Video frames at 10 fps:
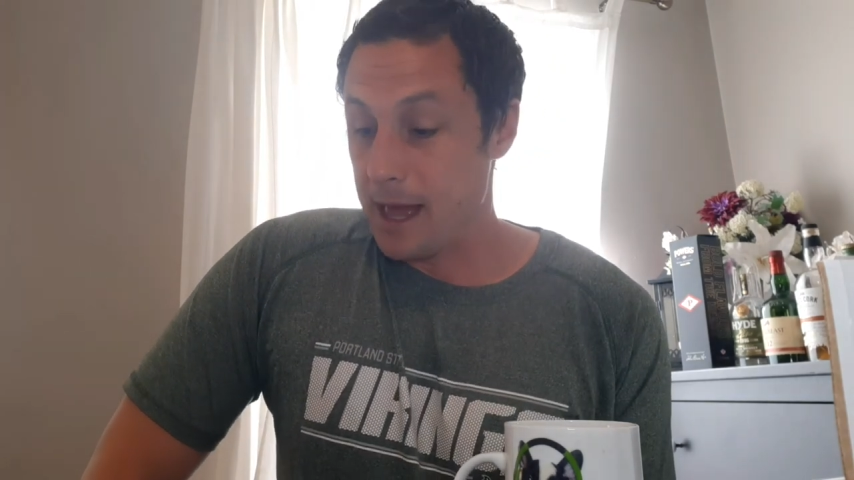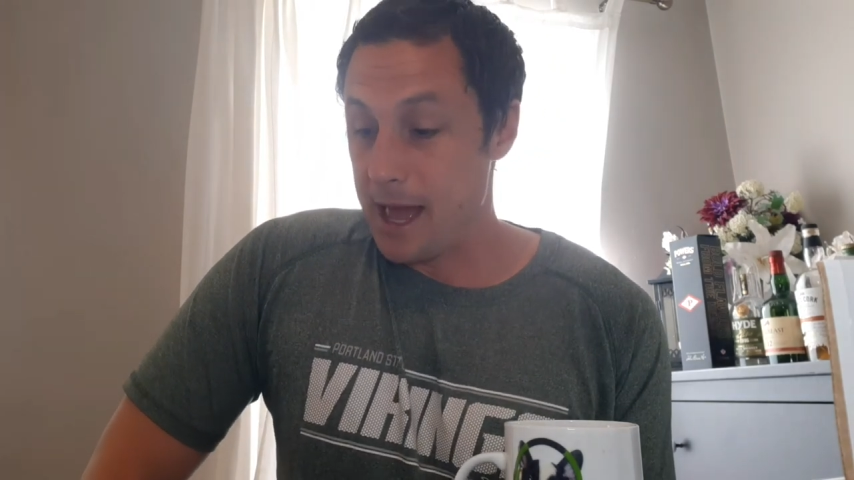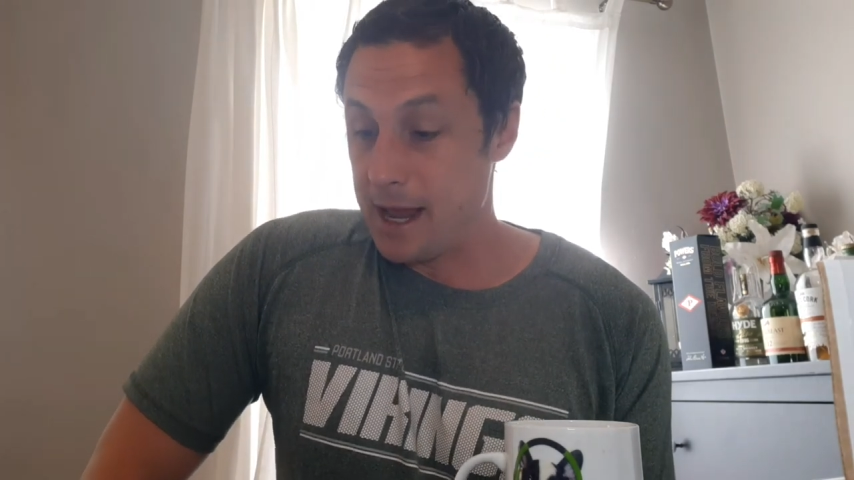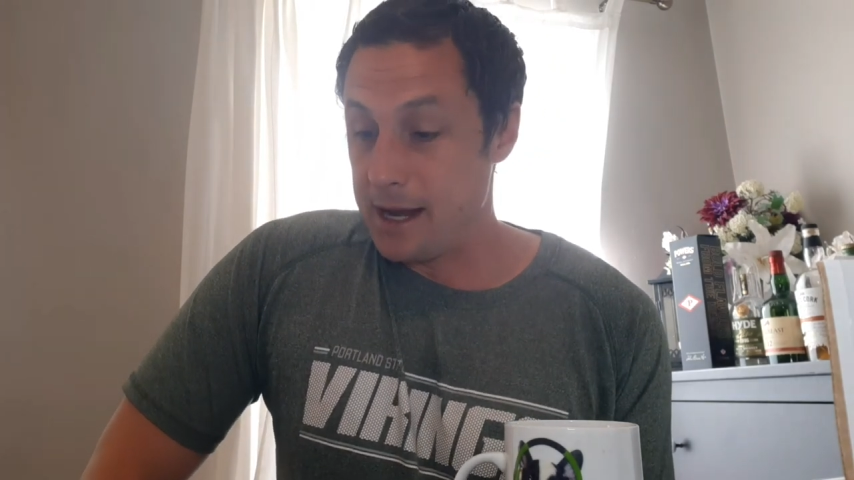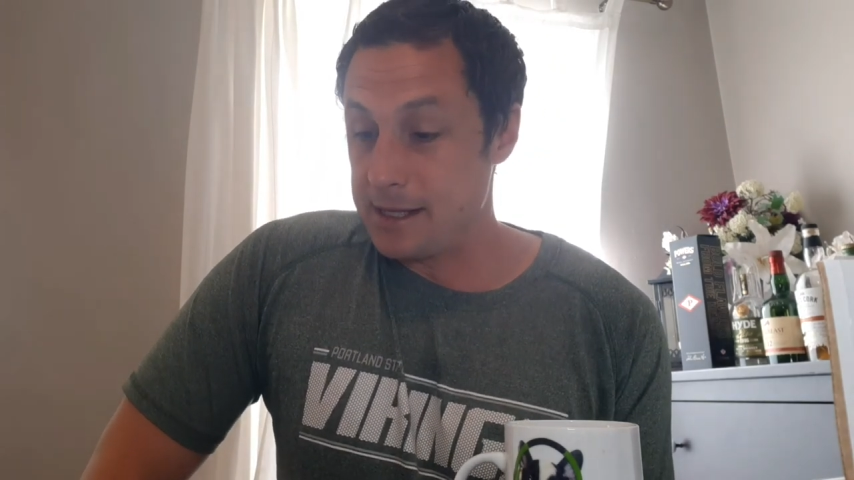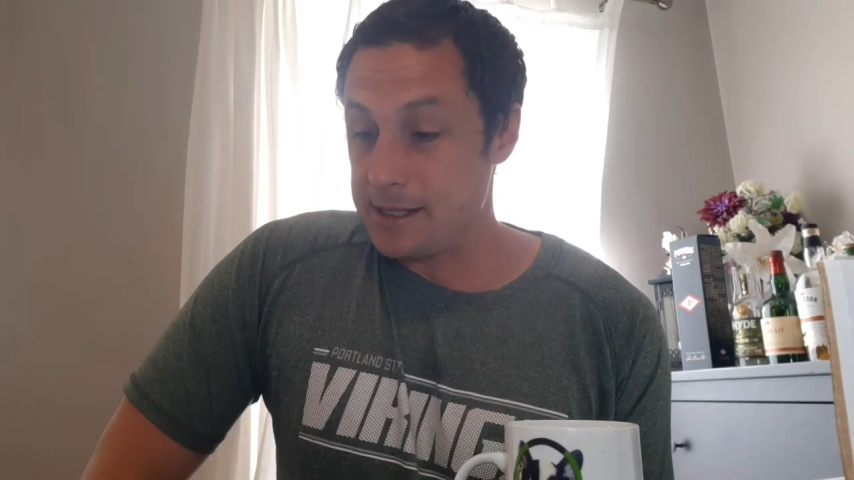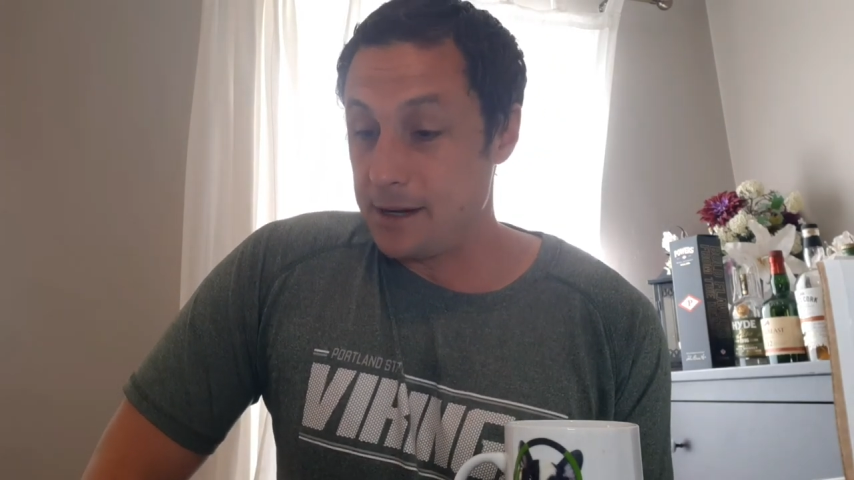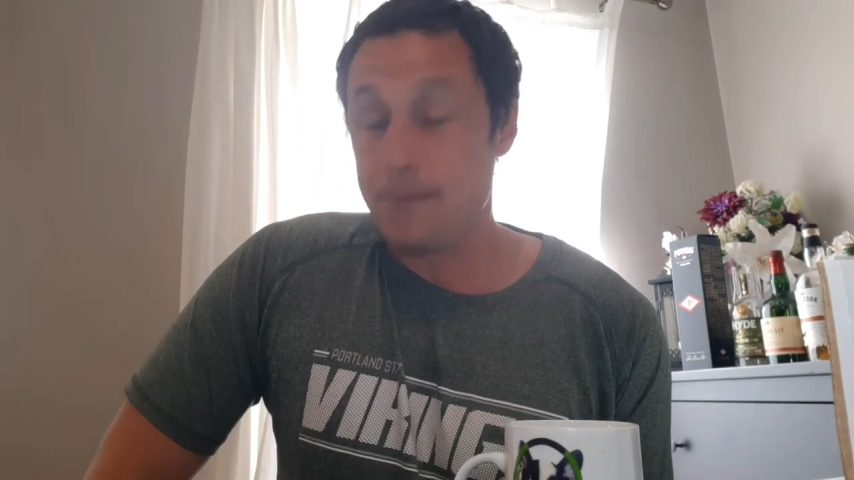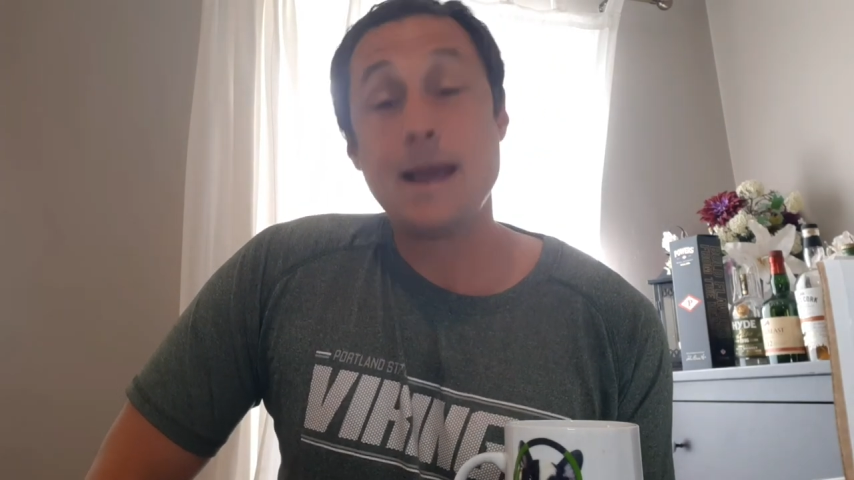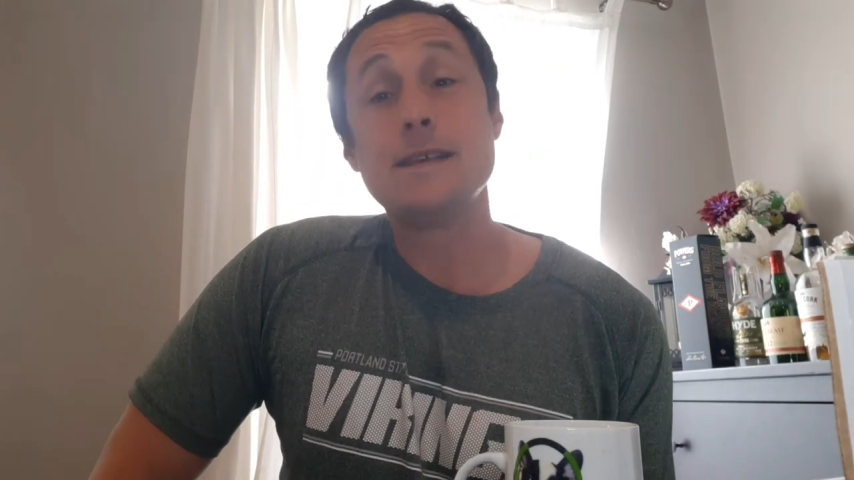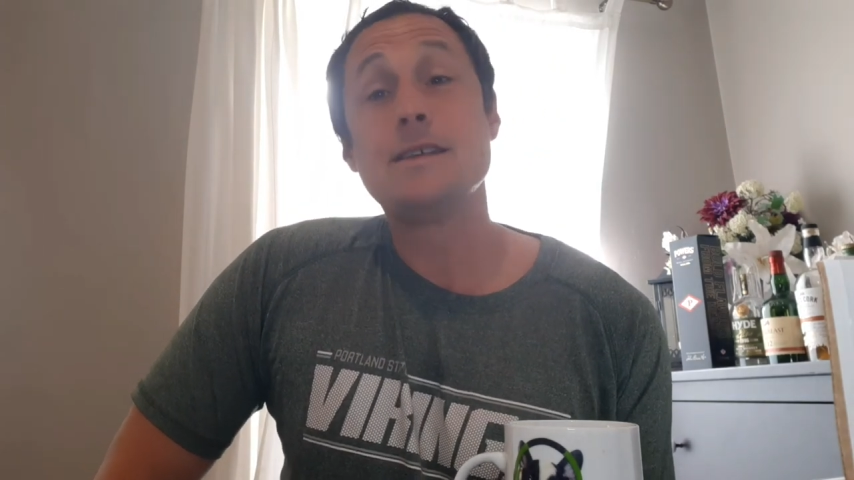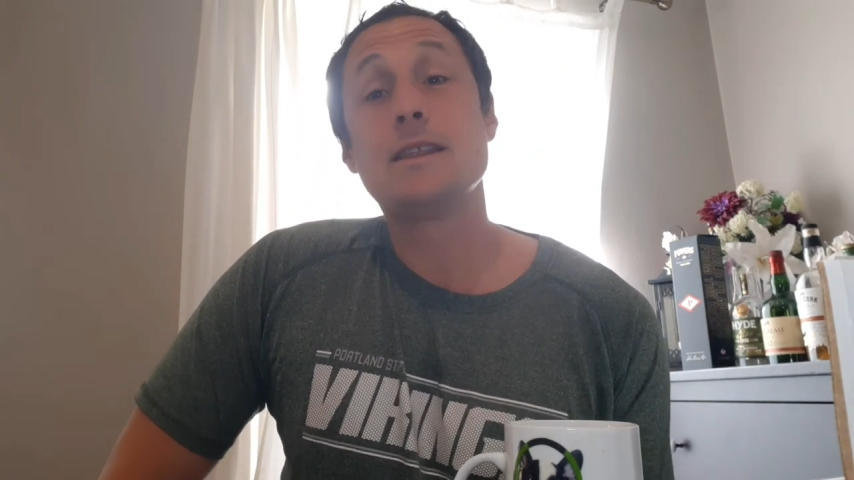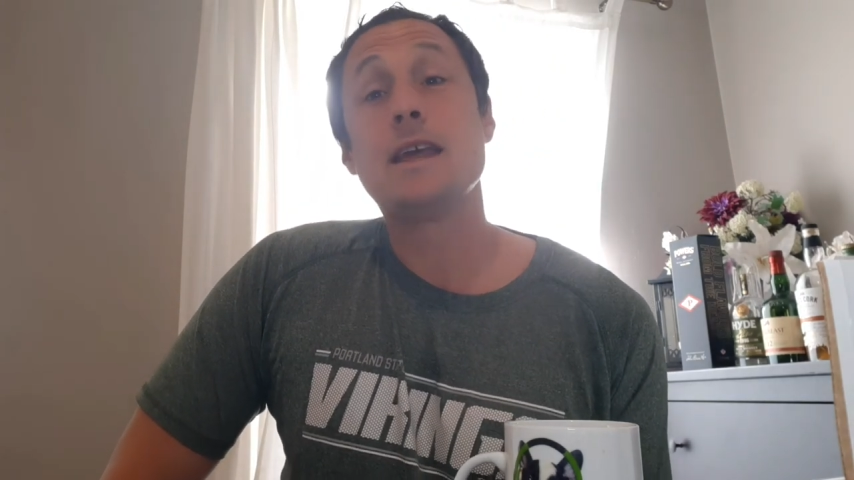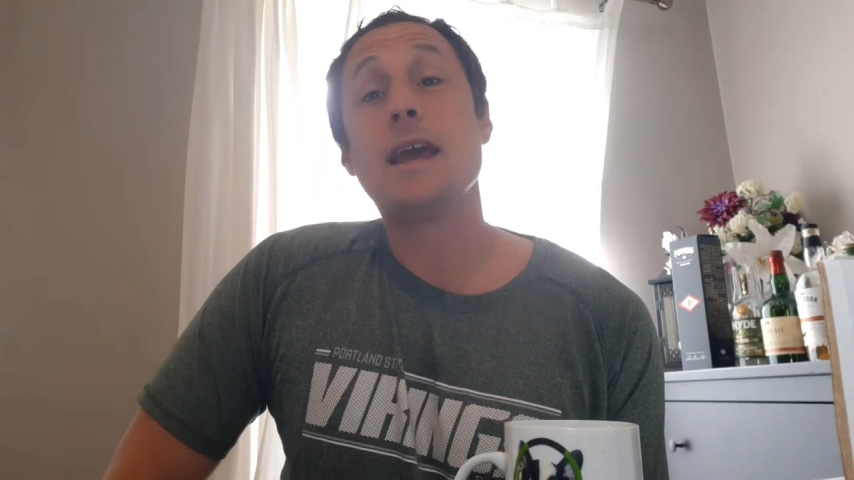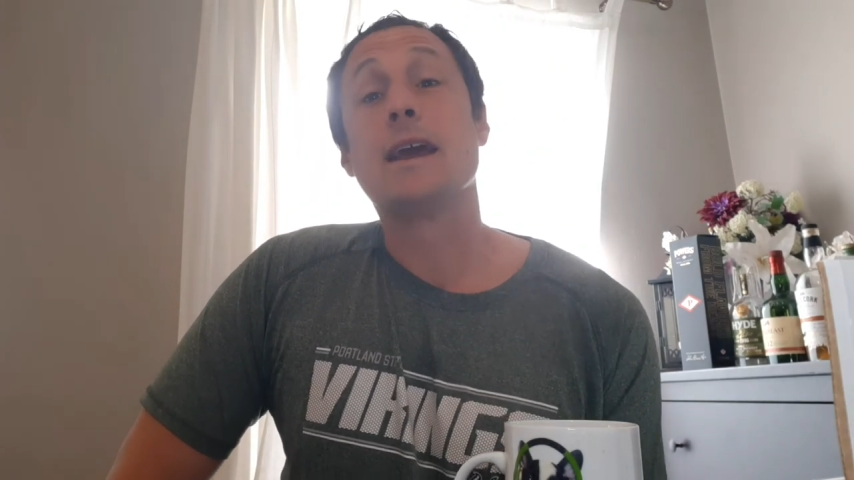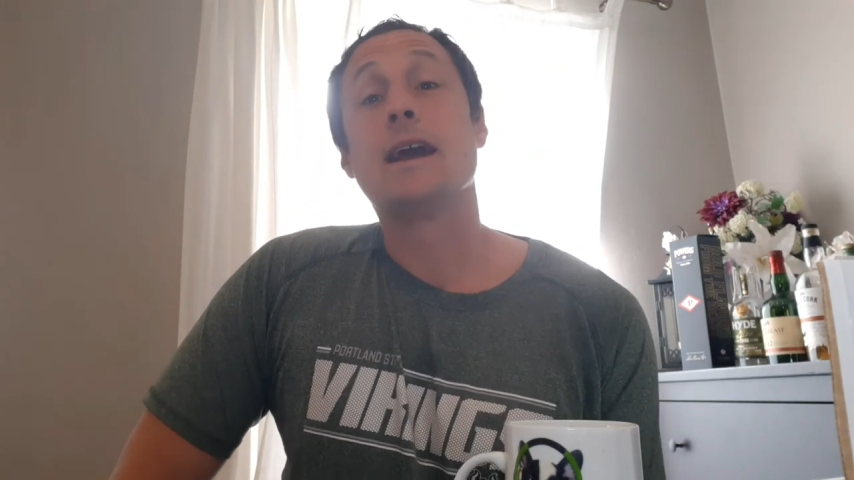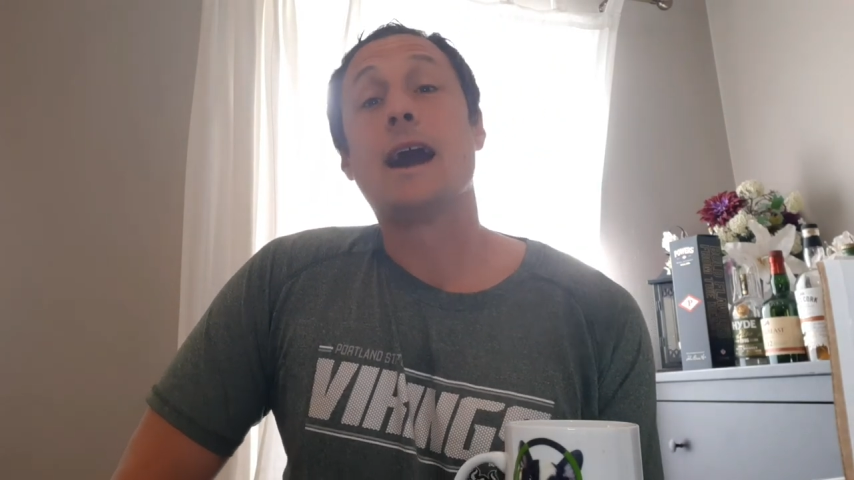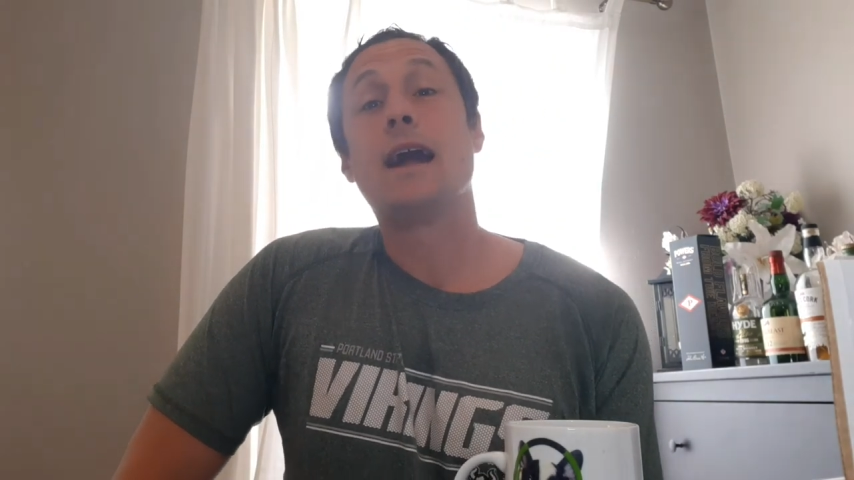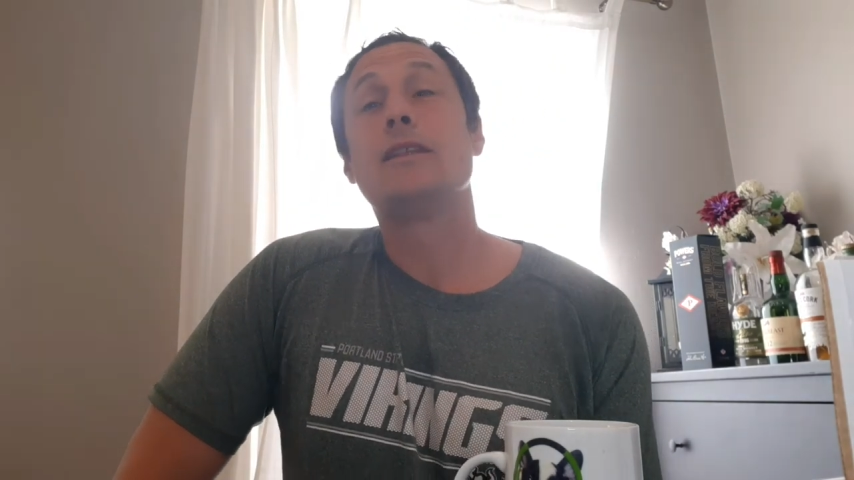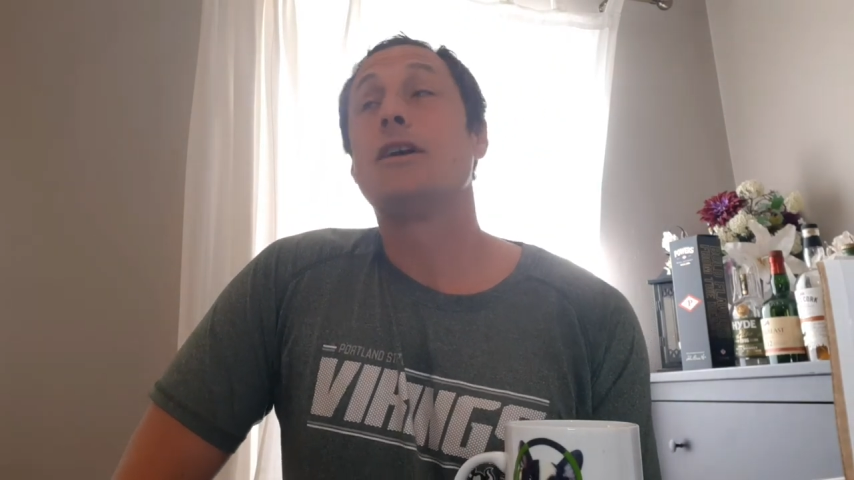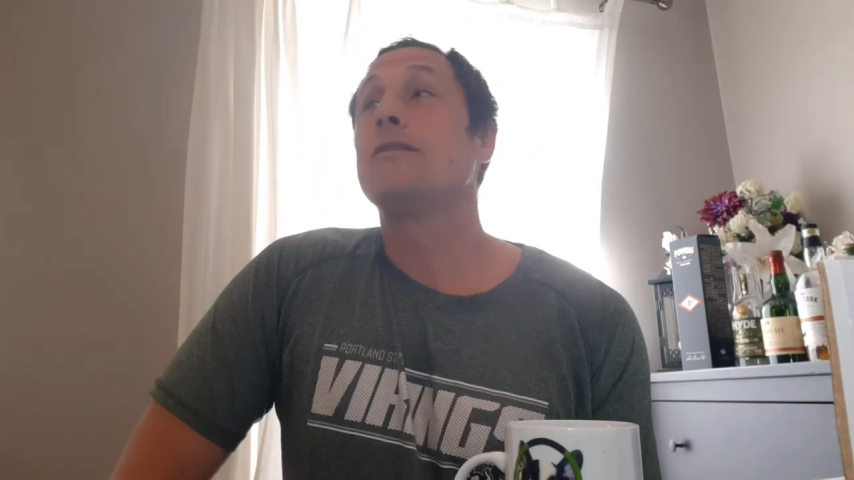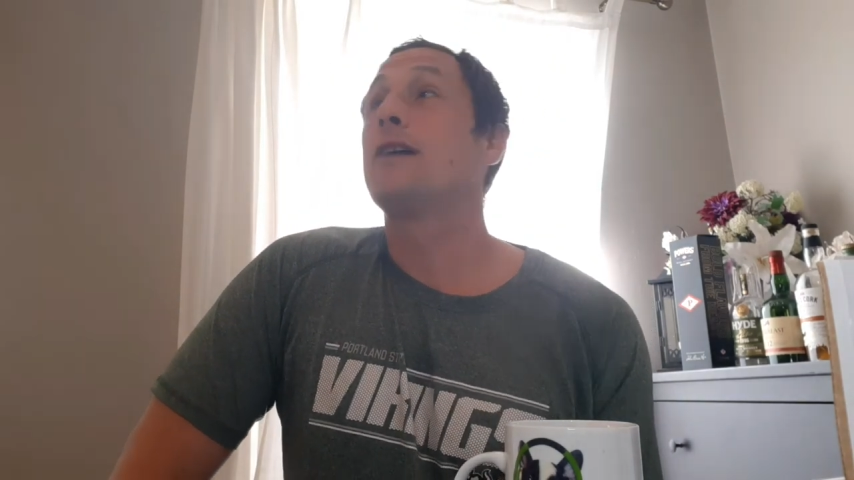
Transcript: And it's an amazing thing. I love